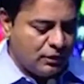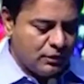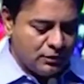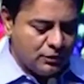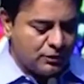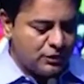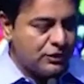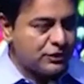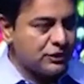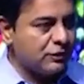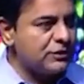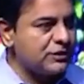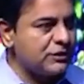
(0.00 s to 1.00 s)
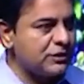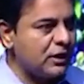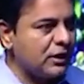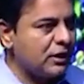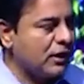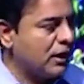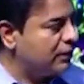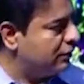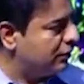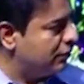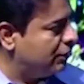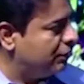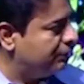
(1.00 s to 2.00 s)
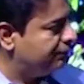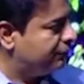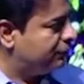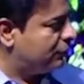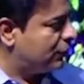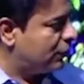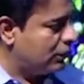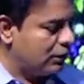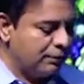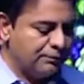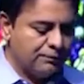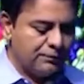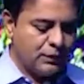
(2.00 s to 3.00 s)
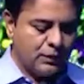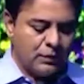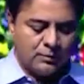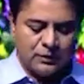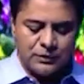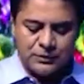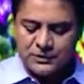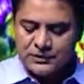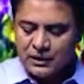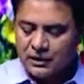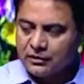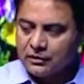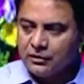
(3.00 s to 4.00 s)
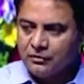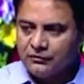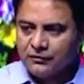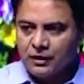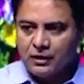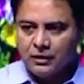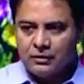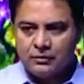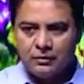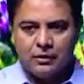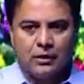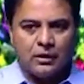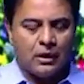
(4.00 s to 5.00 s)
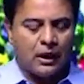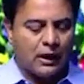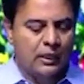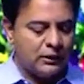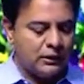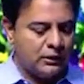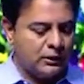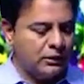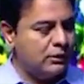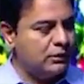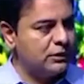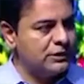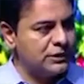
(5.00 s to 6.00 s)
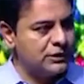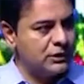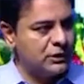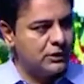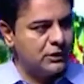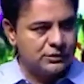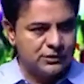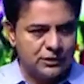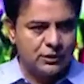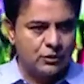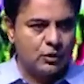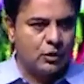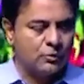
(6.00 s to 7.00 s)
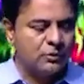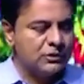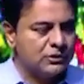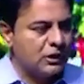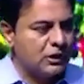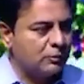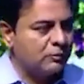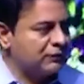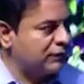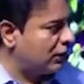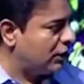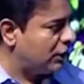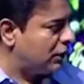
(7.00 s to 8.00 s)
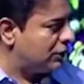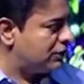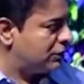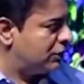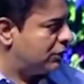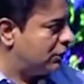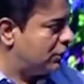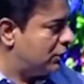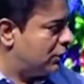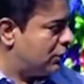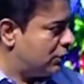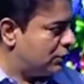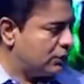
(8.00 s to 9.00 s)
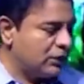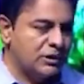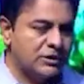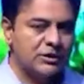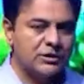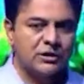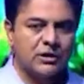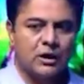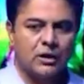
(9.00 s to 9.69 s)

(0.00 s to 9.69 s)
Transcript: the distinguished gathering here, Principal Secretary of IT, ENC, Industry and Commerce, Government of Telangana, Shri Jayesh Ranjan Garu,